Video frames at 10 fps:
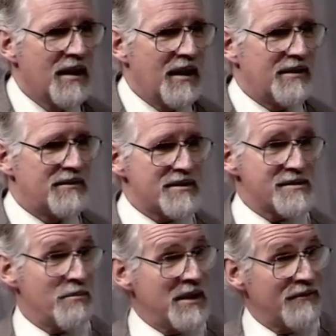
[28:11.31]
It
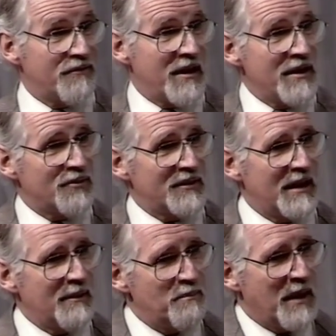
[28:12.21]
doesn't mean faith
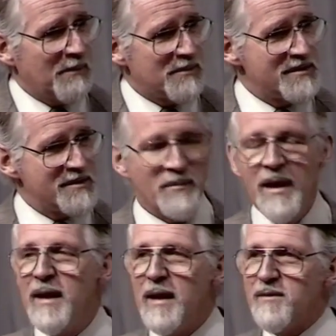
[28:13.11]
without baptism.
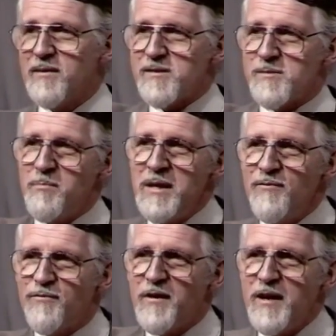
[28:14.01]
It doesn't
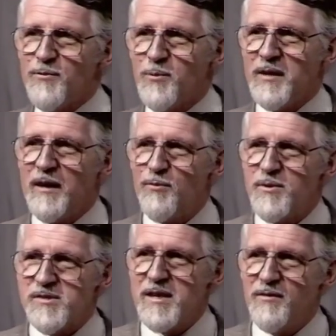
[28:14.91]
mean faith without
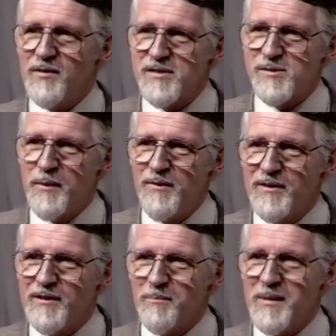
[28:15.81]
receiving the
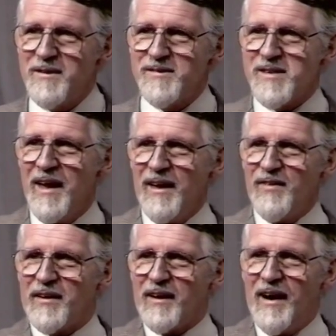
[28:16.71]
Spirit. It means
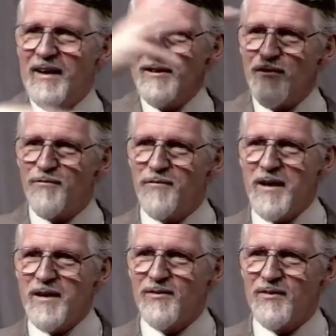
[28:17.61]
the kind of
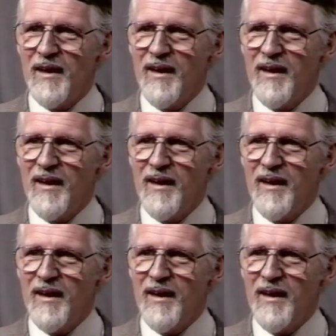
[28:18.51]
faith